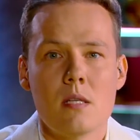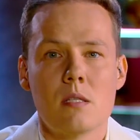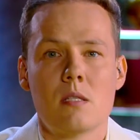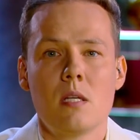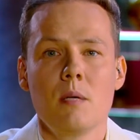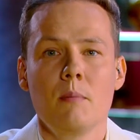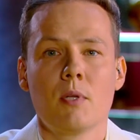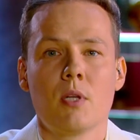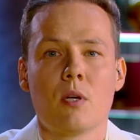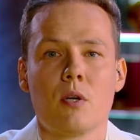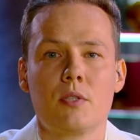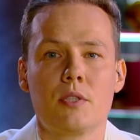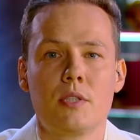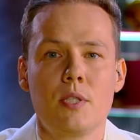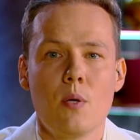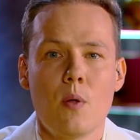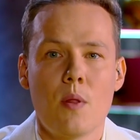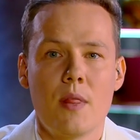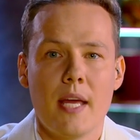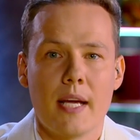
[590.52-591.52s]
Similar
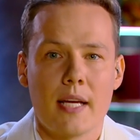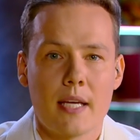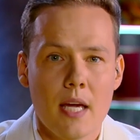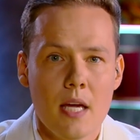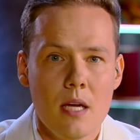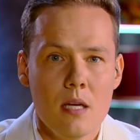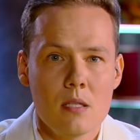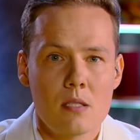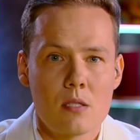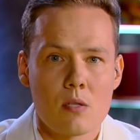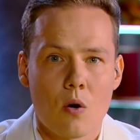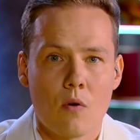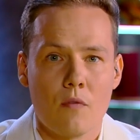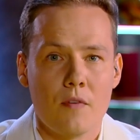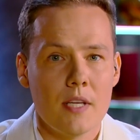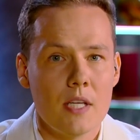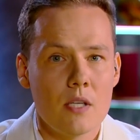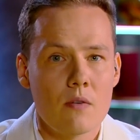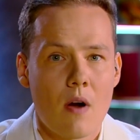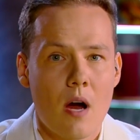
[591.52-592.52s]
to the case
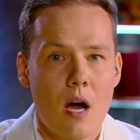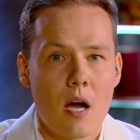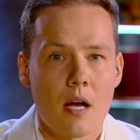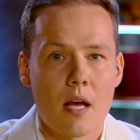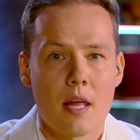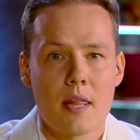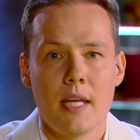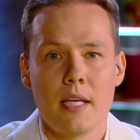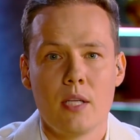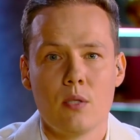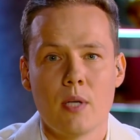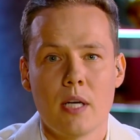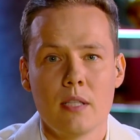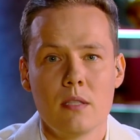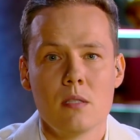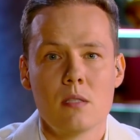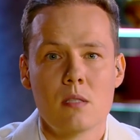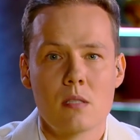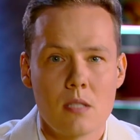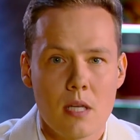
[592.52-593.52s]
of Iraq, the
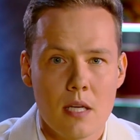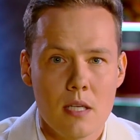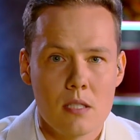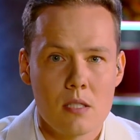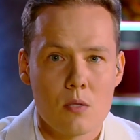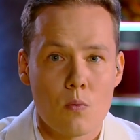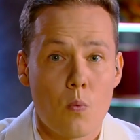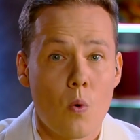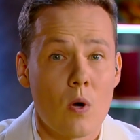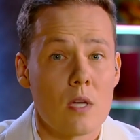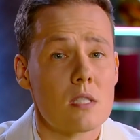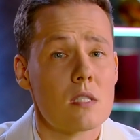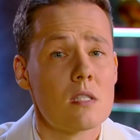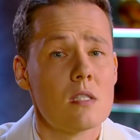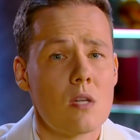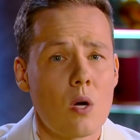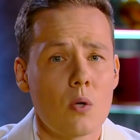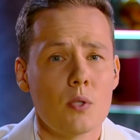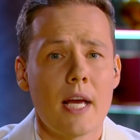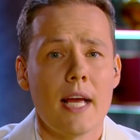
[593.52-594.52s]
United States was
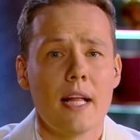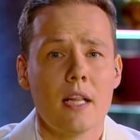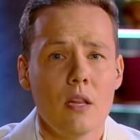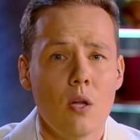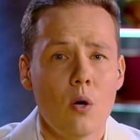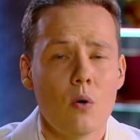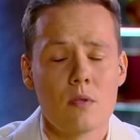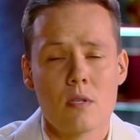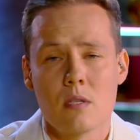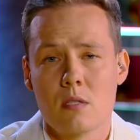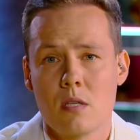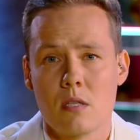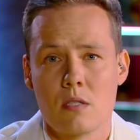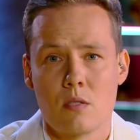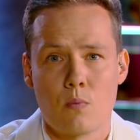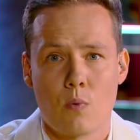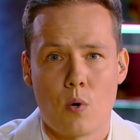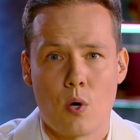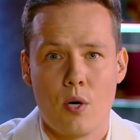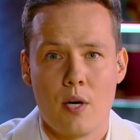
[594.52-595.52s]
not alone in
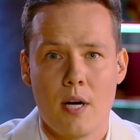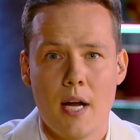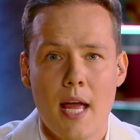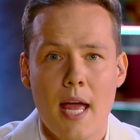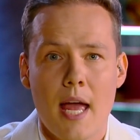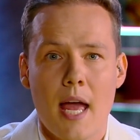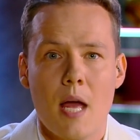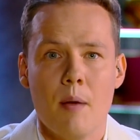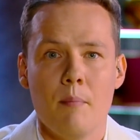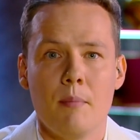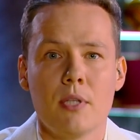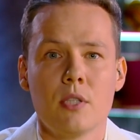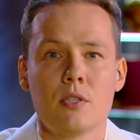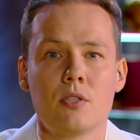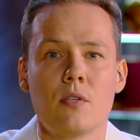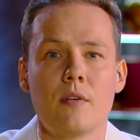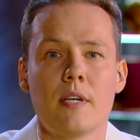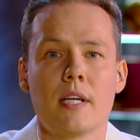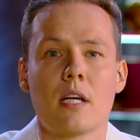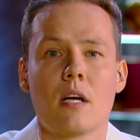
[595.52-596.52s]
this war. A
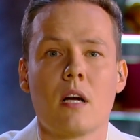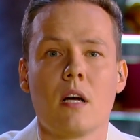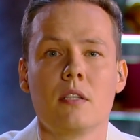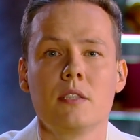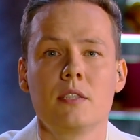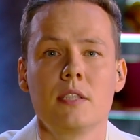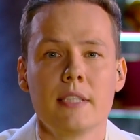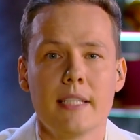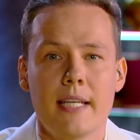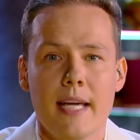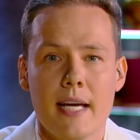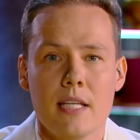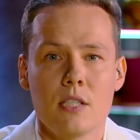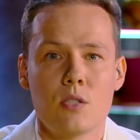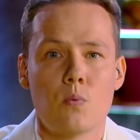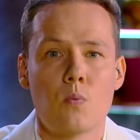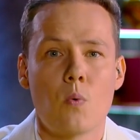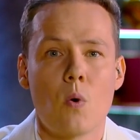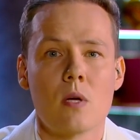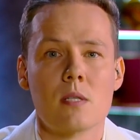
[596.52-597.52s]
military
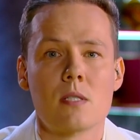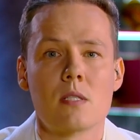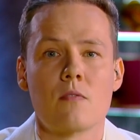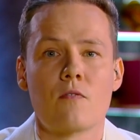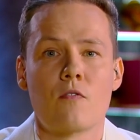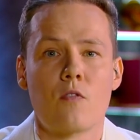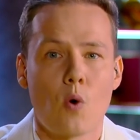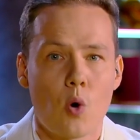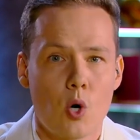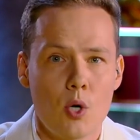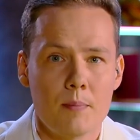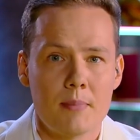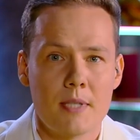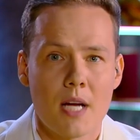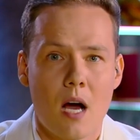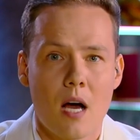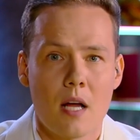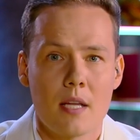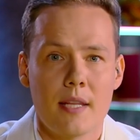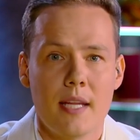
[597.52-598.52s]
contingent was formed
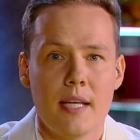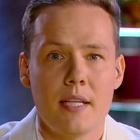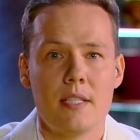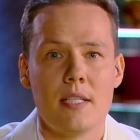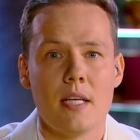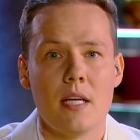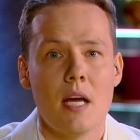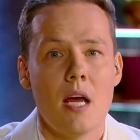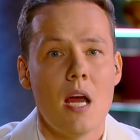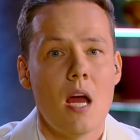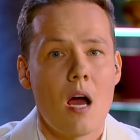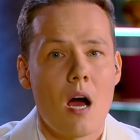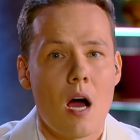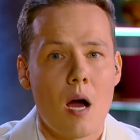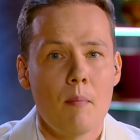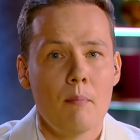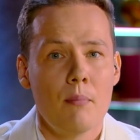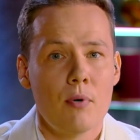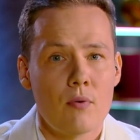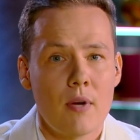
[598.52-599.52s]
under the
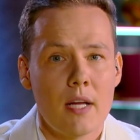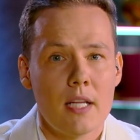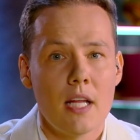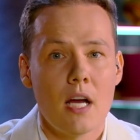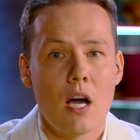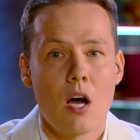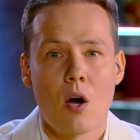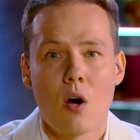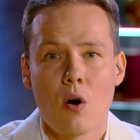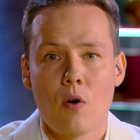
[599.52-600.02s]
umbrella